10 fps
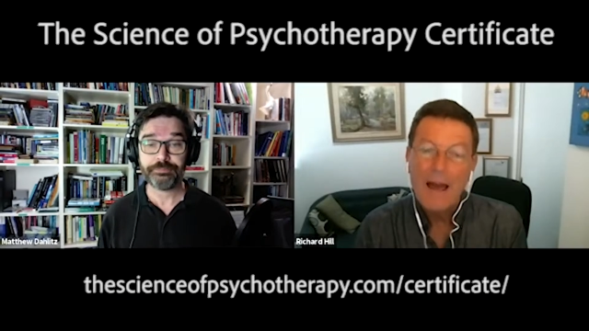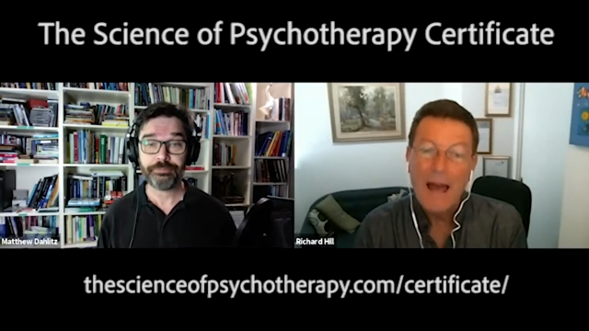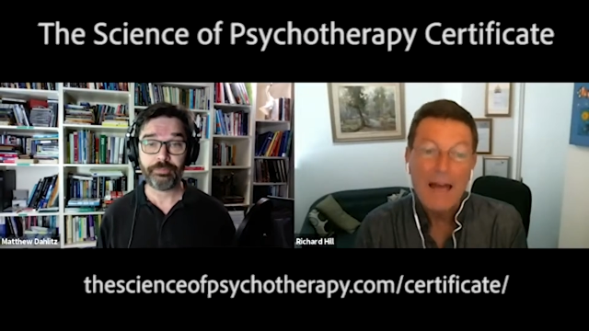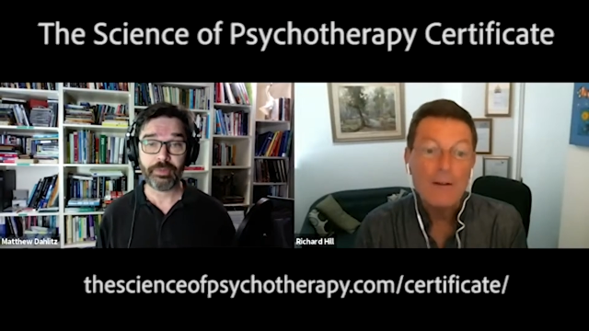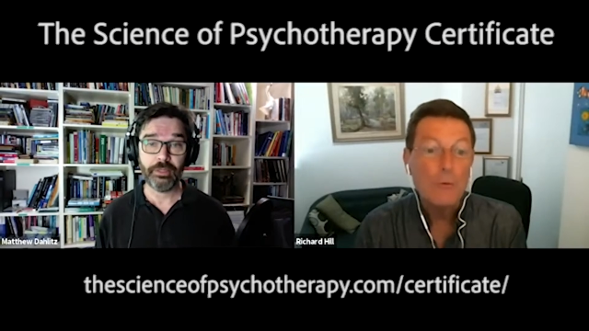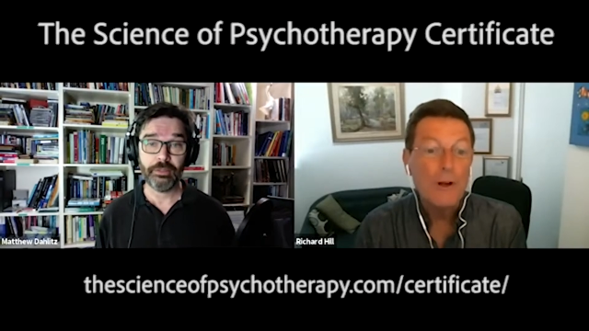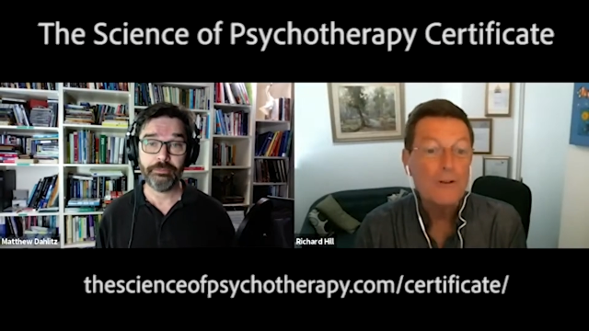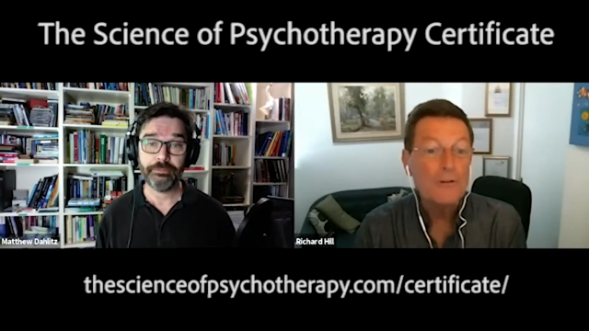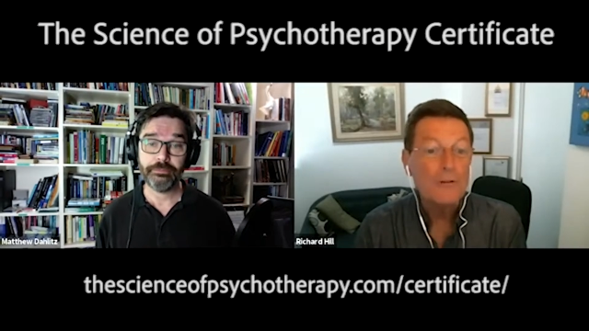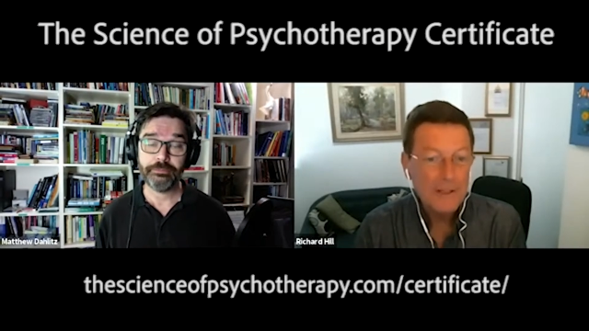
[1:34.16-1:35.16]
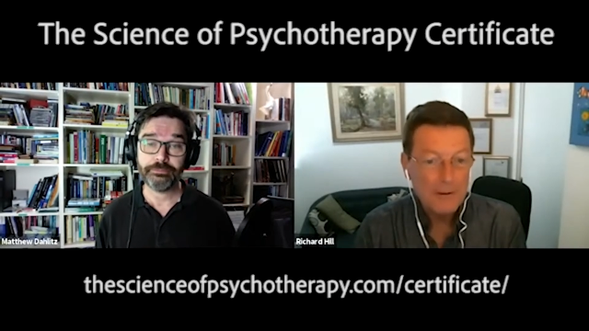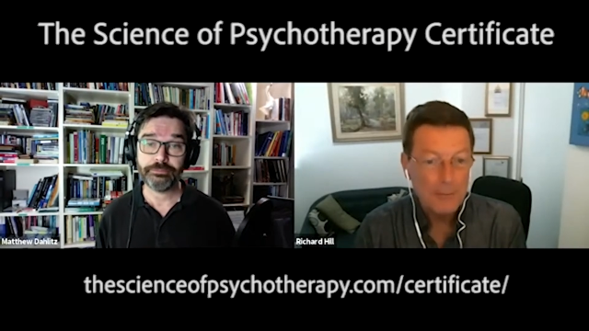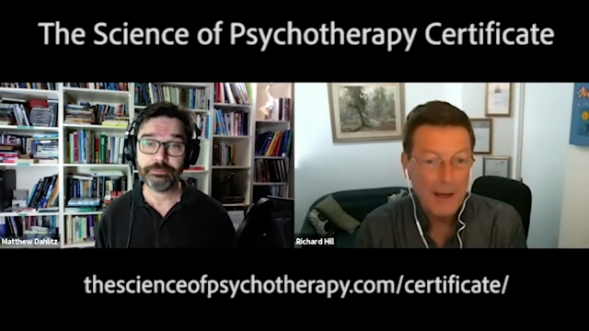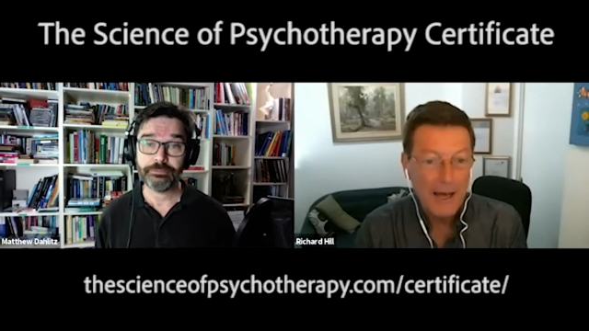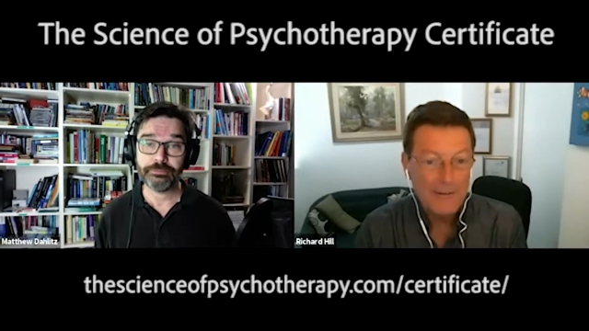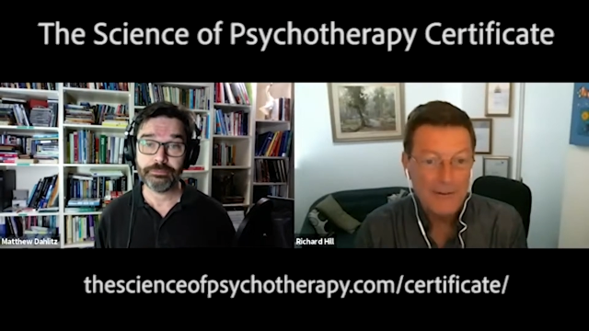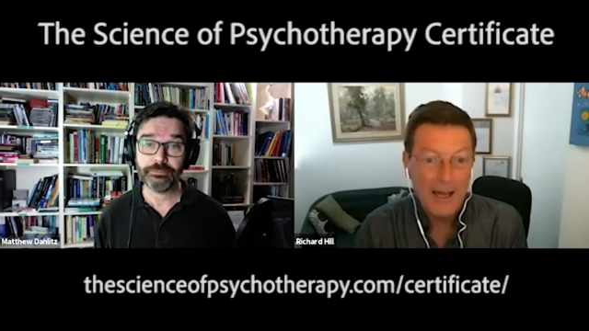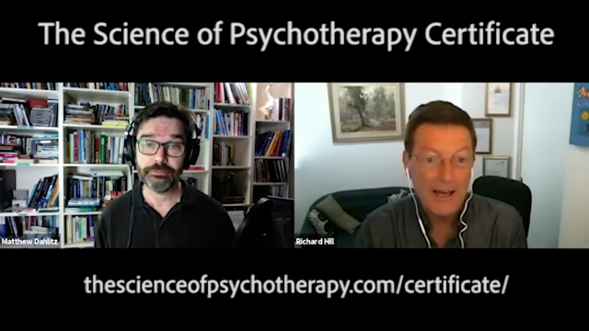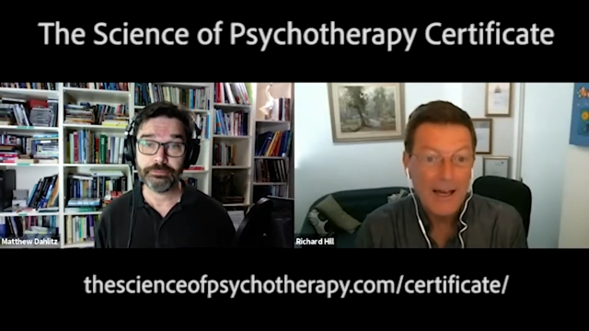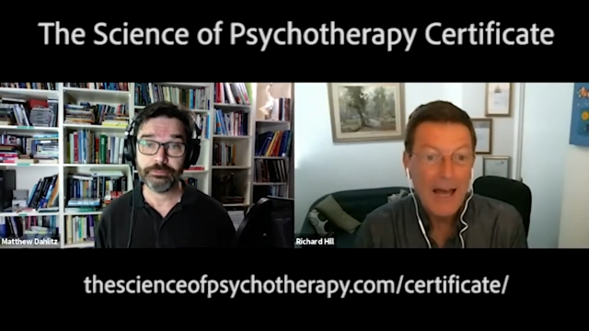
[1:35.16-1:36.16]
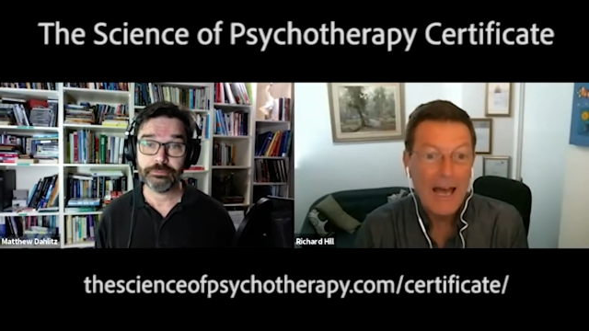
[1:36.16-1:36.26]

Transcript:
Speaker 1: And when you think about, uh,